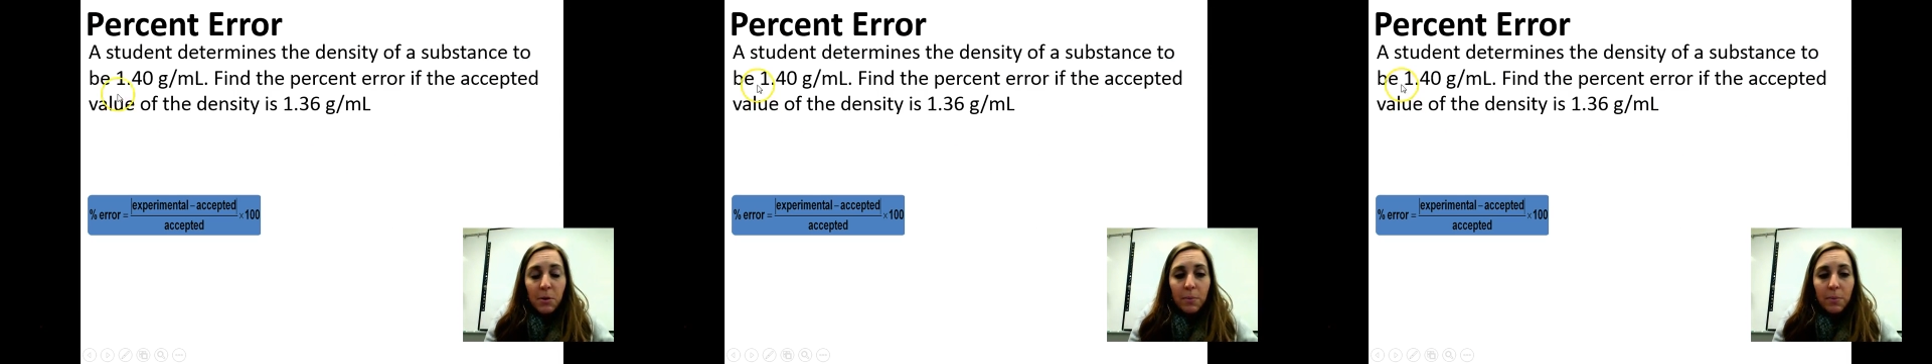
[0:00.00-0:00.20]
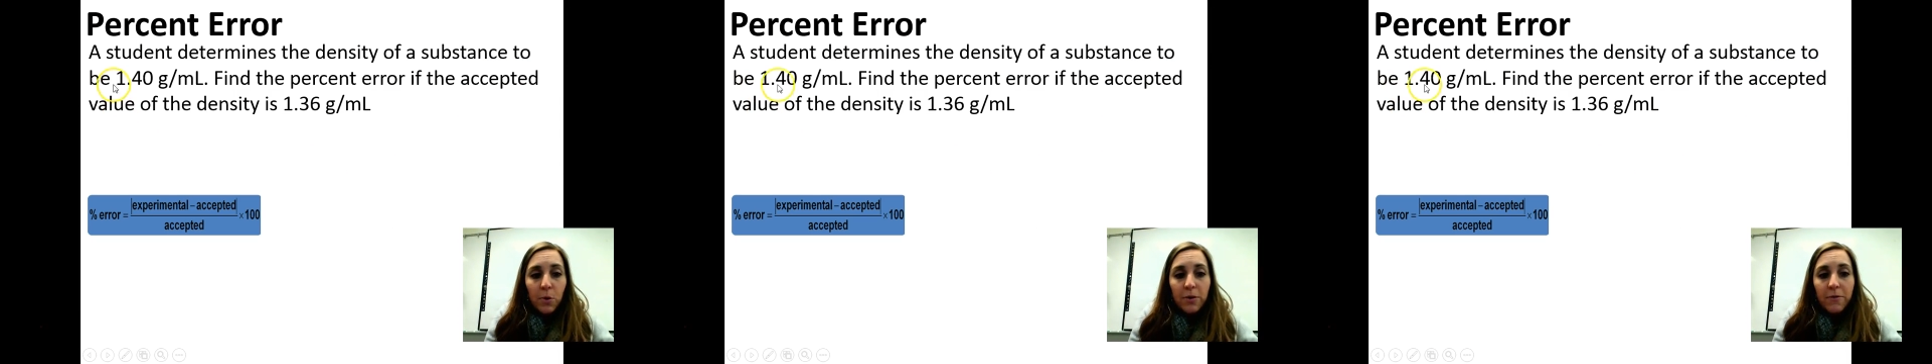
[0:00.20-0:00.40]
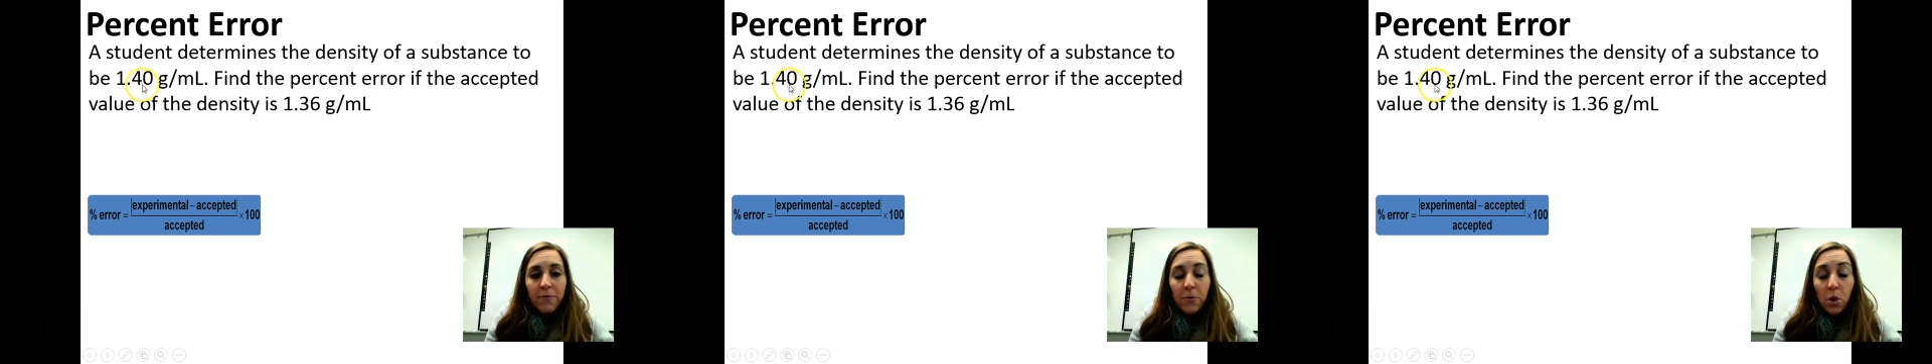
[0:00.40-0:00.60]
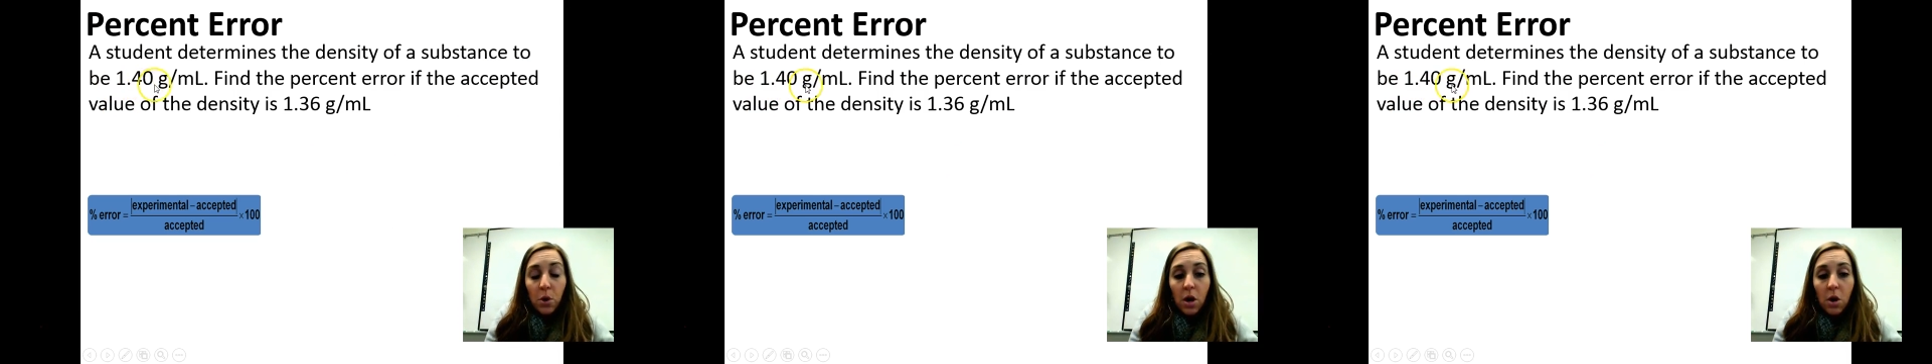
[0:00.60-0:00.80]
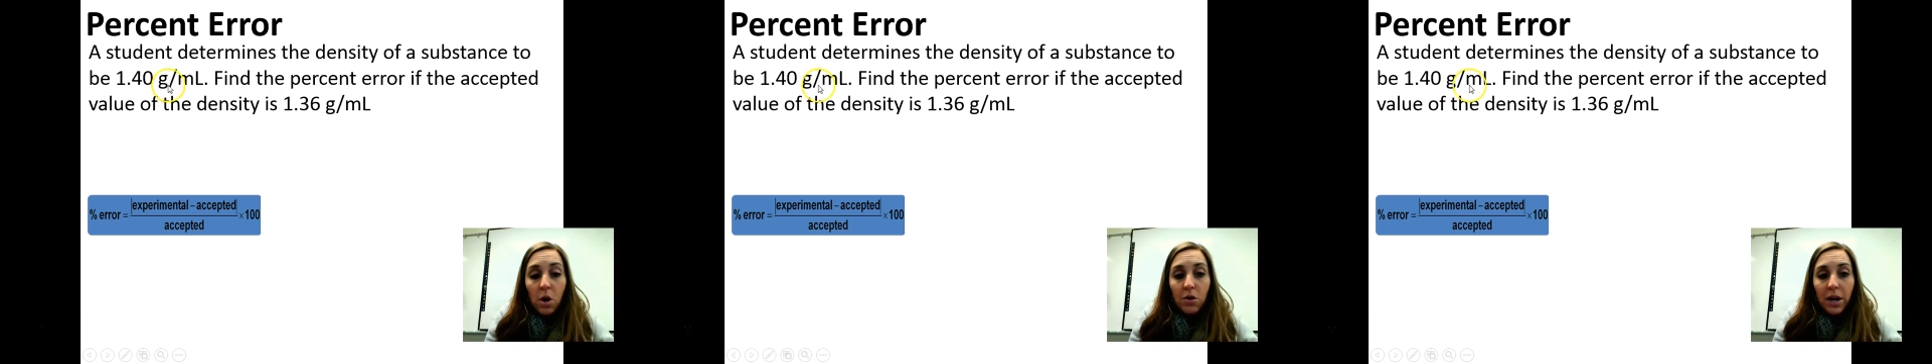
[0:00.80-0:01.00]

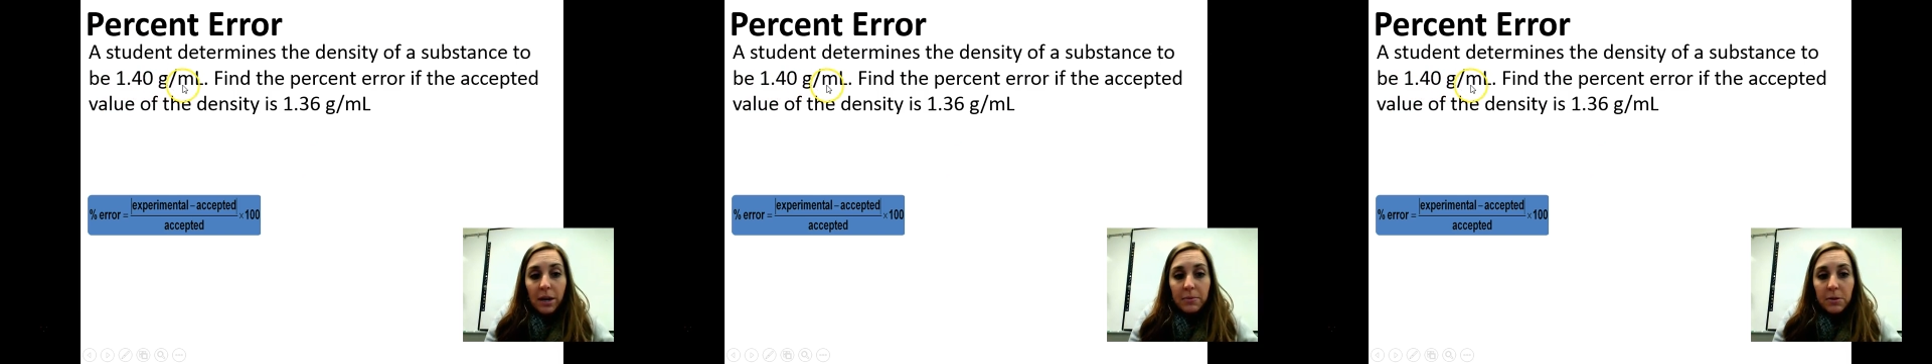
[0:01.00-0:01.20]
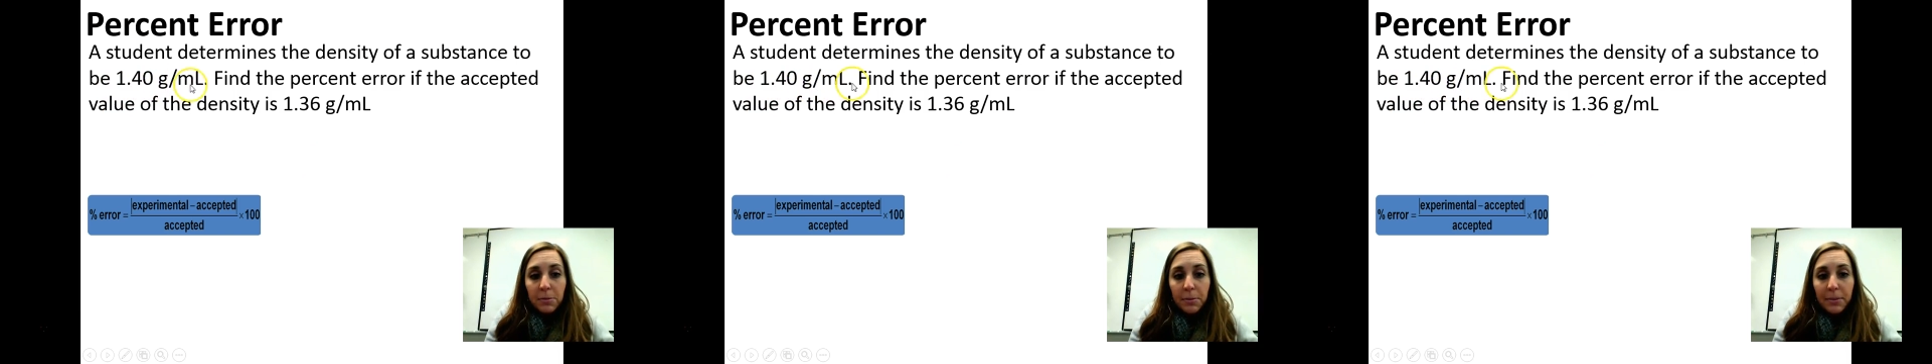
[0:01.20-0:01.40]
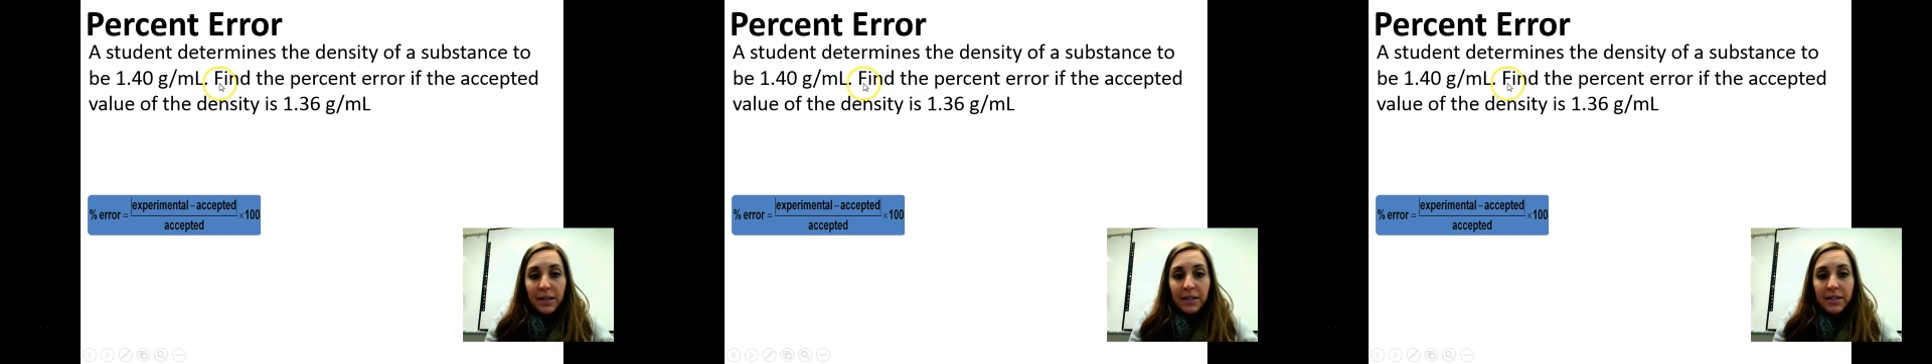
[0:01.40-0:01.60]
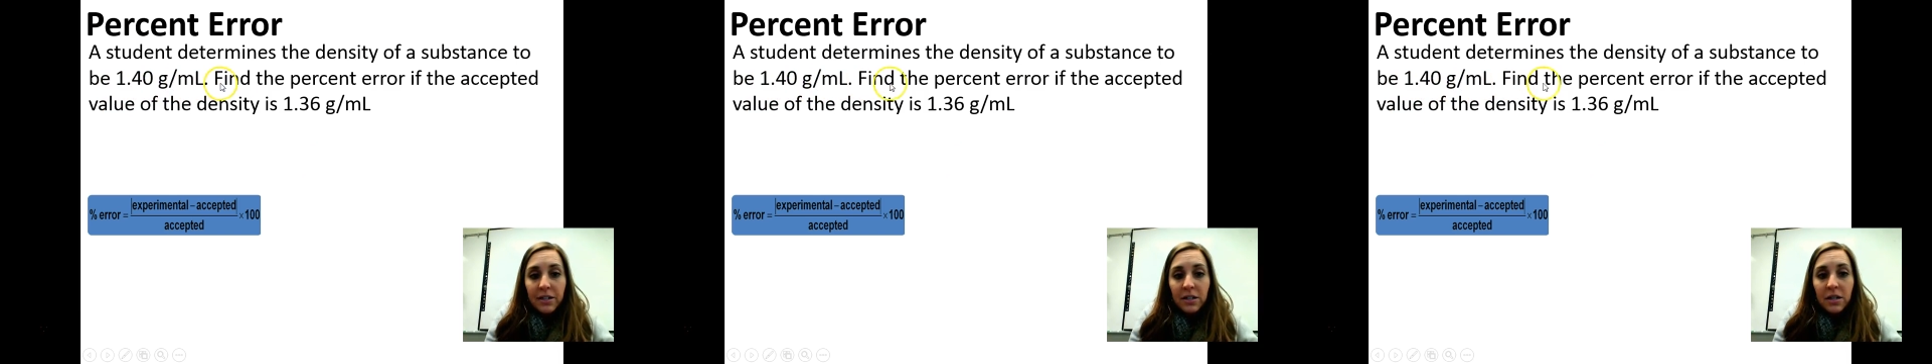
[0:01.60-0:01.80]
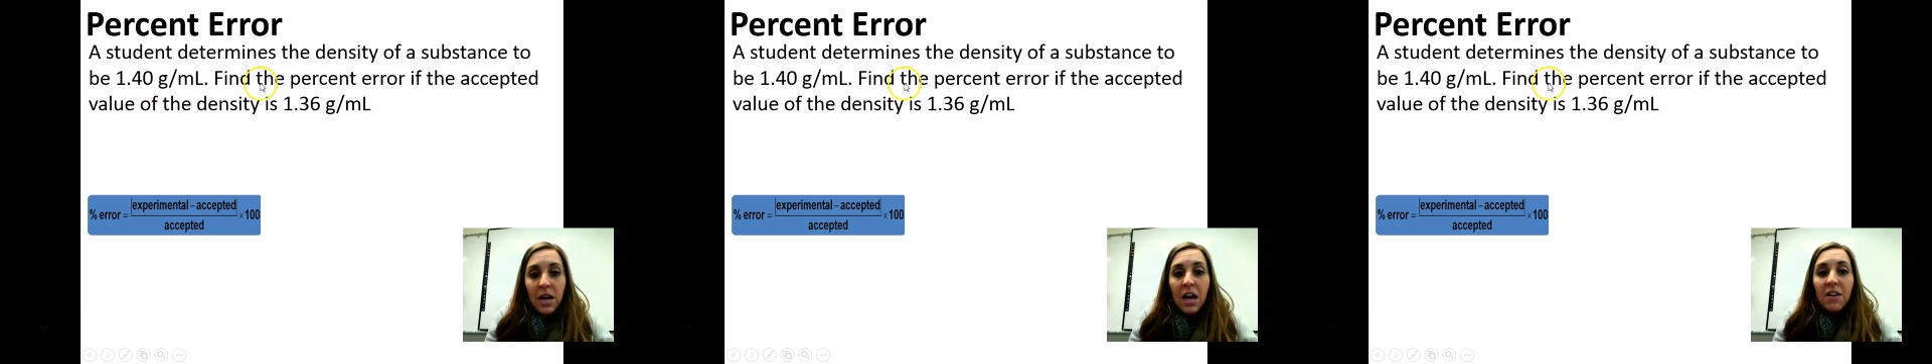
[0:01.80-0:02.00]
1.40 grams per
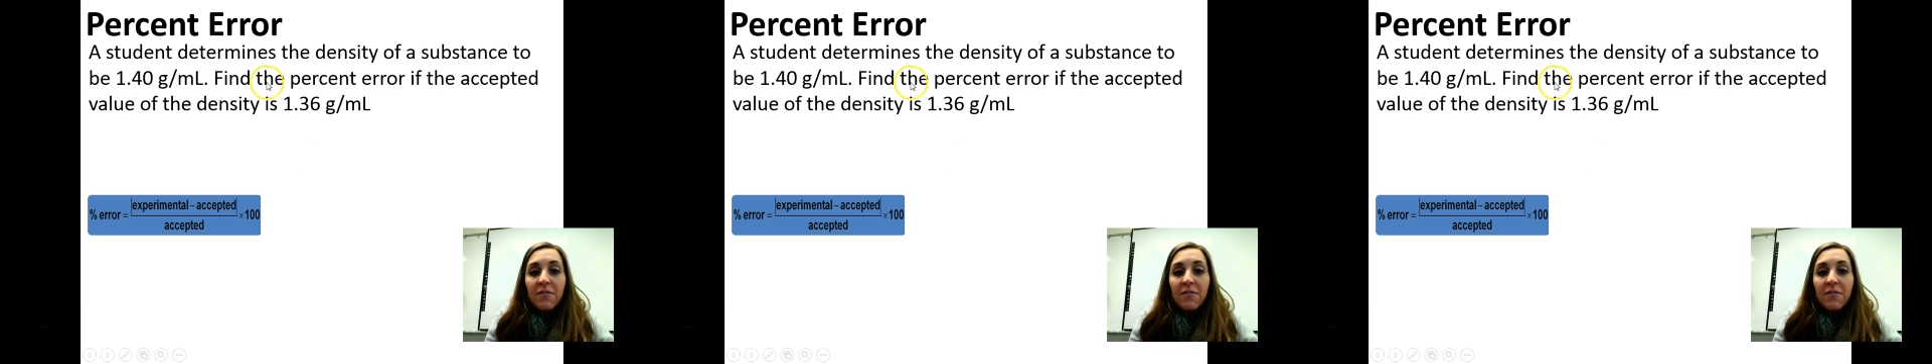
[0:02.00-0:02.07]
milliliter.